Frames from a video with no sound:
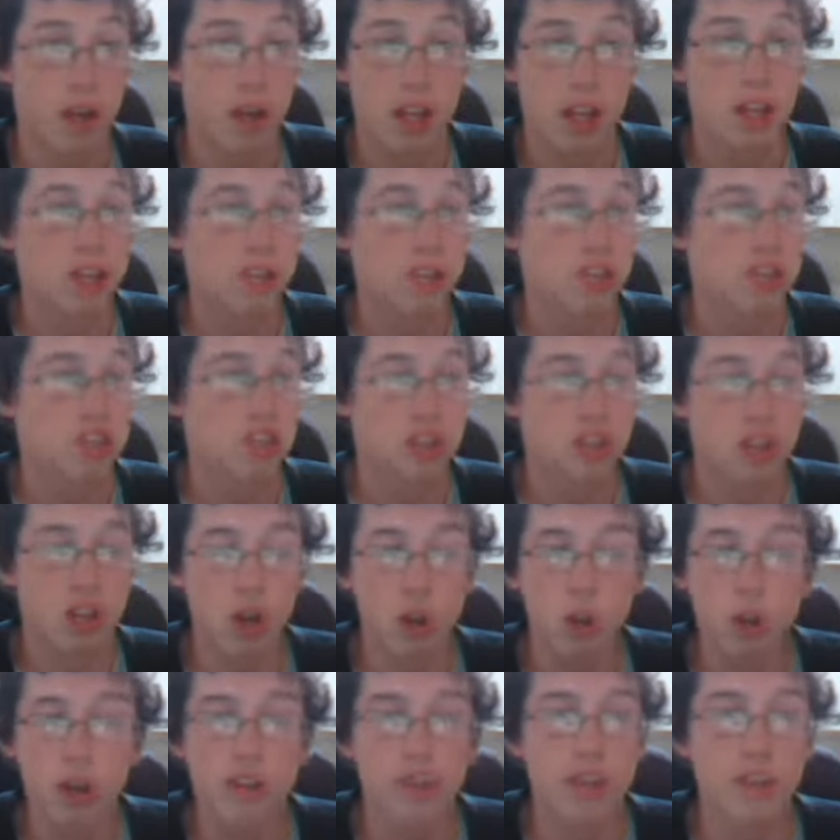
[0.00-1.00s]
It was
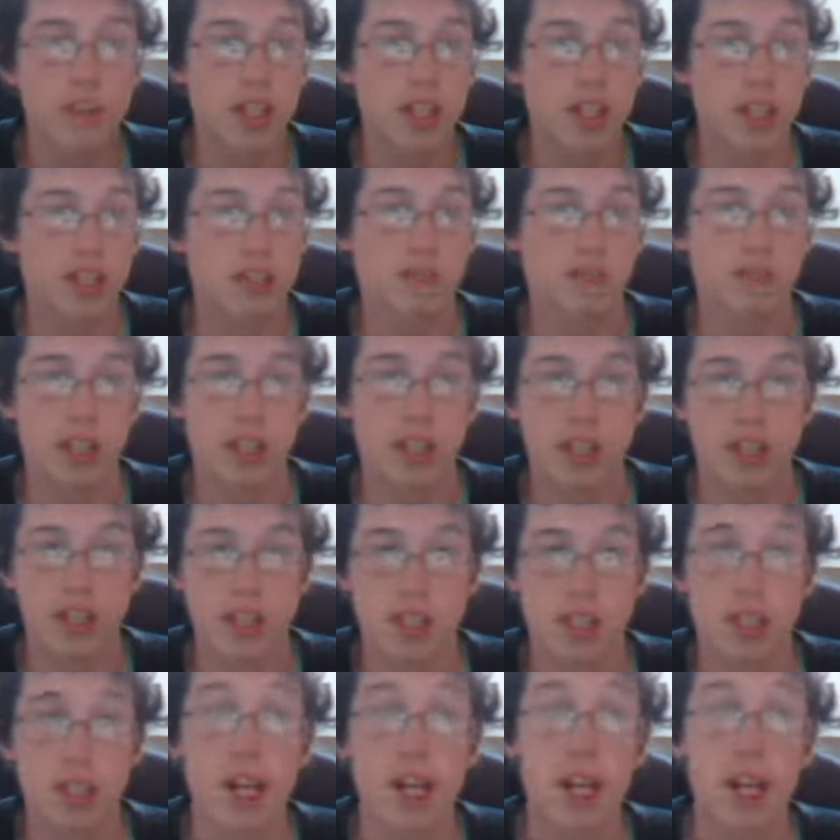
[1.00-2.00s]
so effective, that
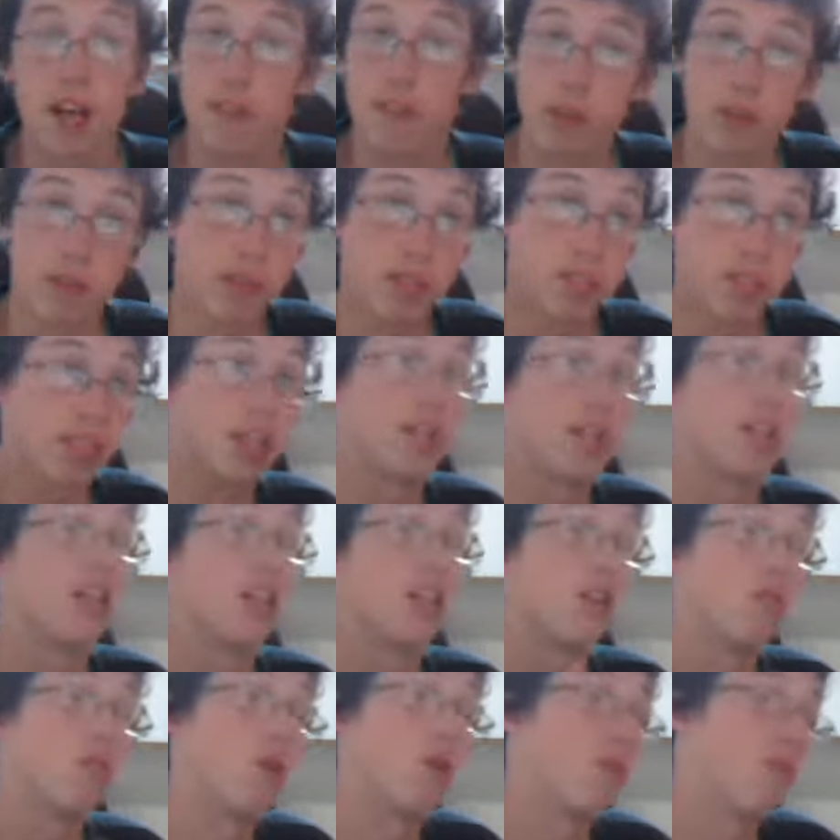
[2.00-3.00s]
scene. If you've seen it,
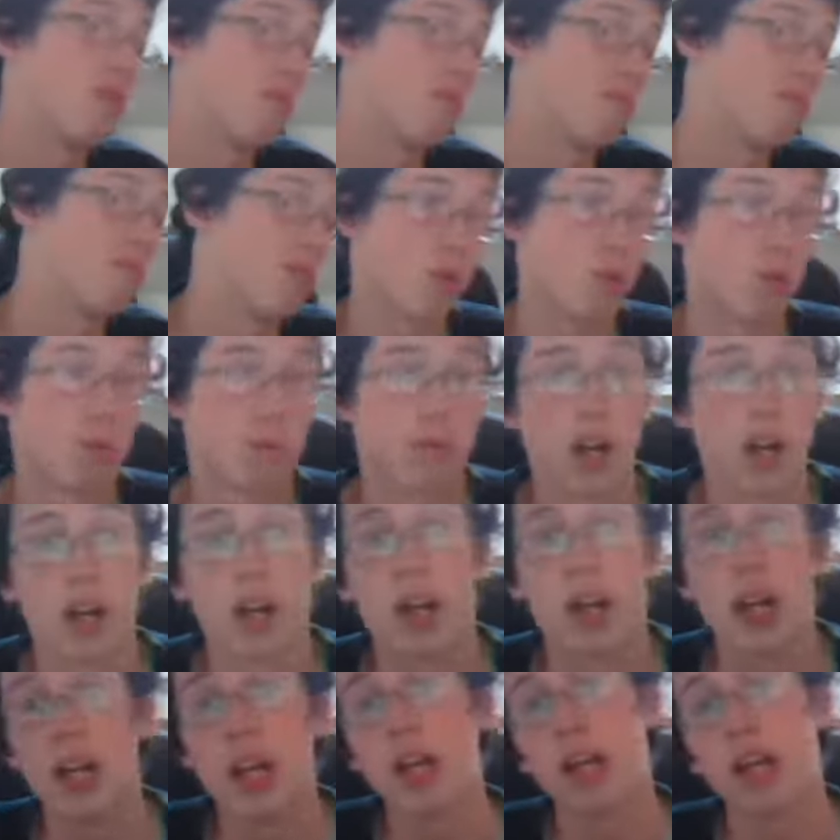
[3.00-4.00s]
you know what I'm talking about.
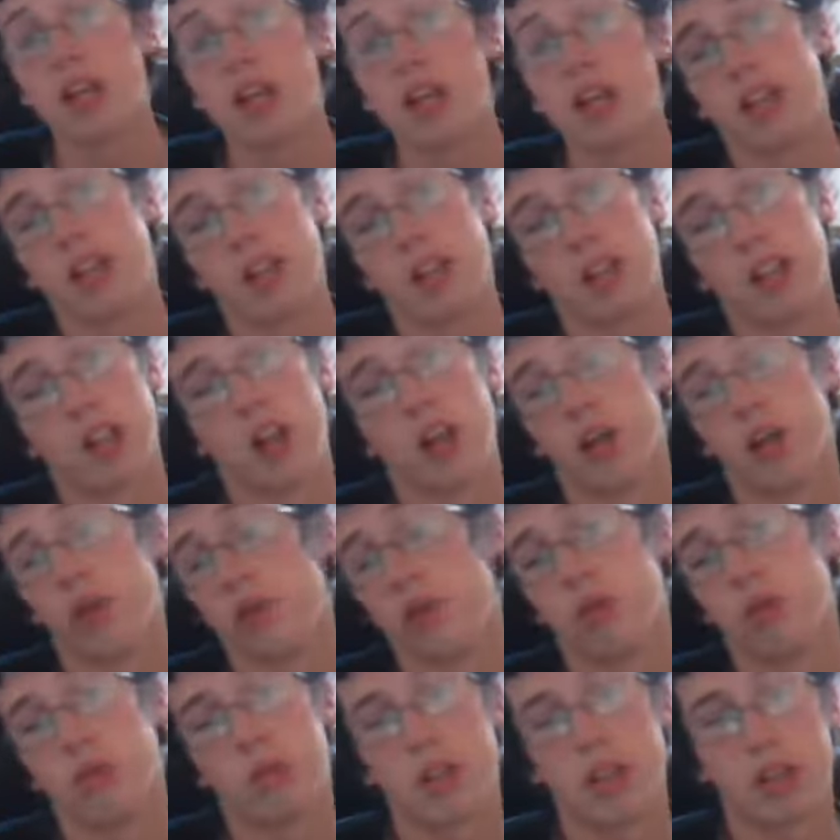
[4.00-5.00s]
You
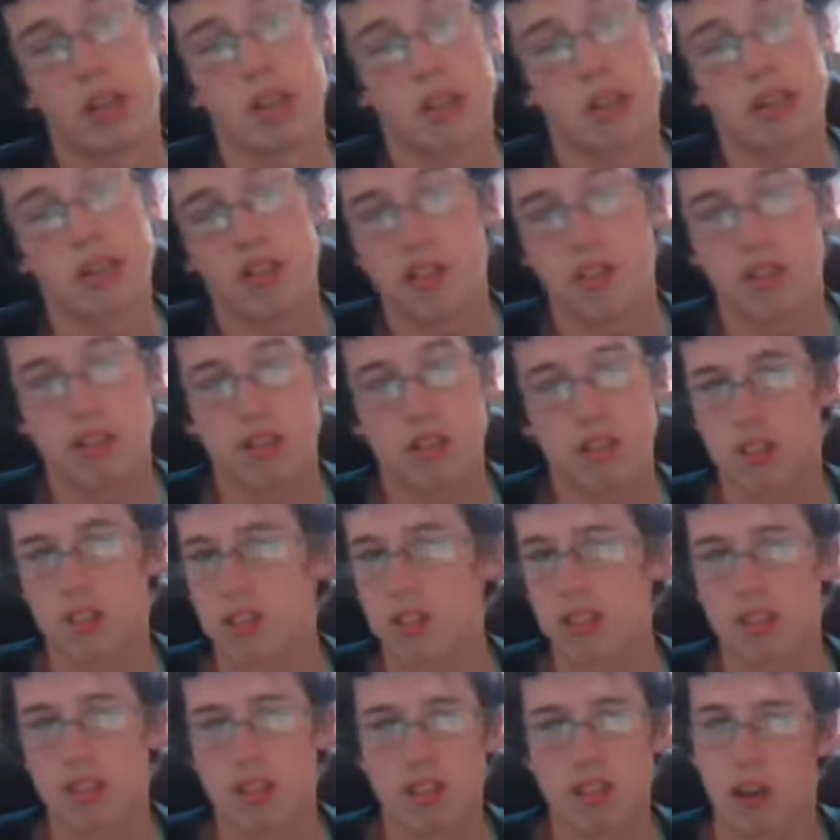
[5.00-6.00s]
know, when he's
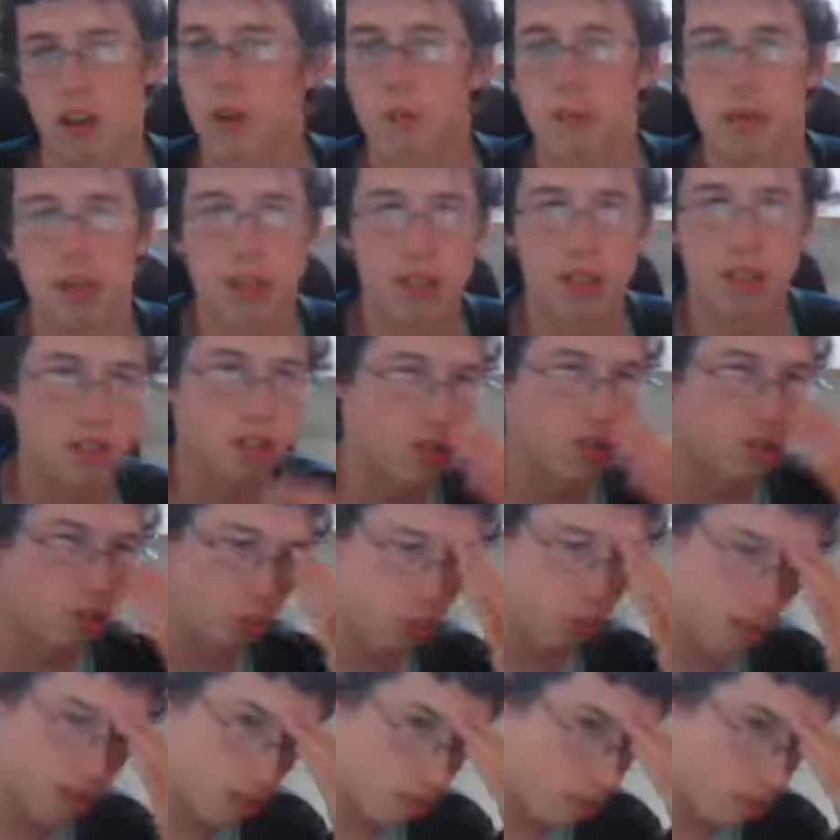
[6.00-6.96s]
Skyping his daughter.